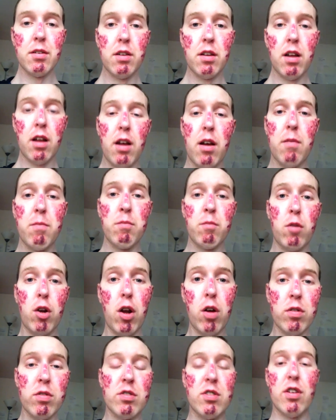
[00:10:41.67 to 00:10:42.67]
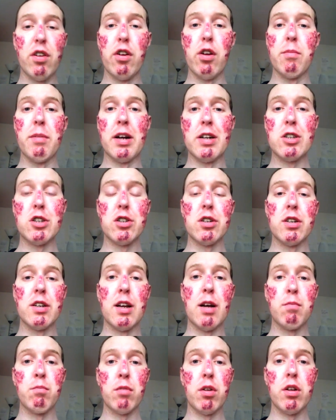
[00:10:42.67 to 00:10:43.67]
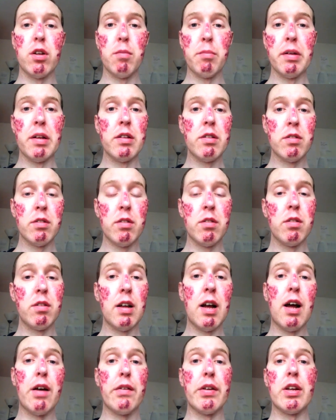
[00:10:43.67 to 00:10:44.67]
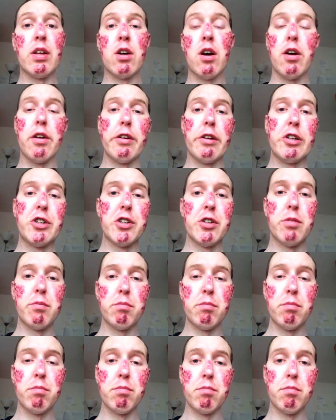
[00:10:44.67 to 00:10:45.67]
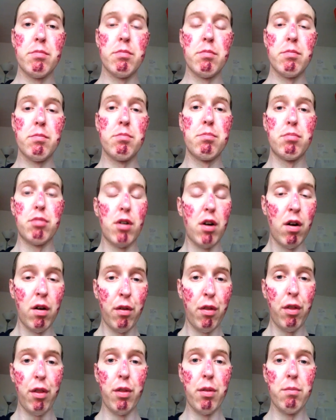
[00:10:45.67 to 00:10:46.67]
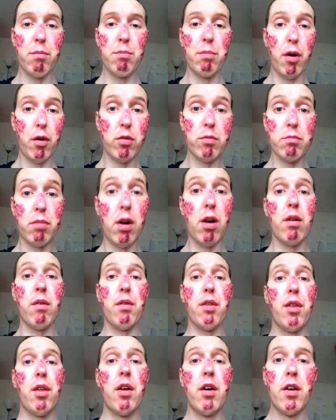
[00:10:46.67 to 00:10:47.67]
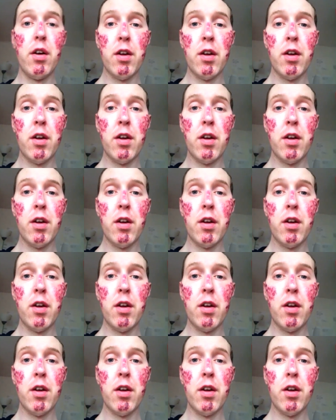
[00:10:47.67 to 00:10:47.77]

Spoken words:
Long term, actually, I'm going to be having collagen broth, bone broth,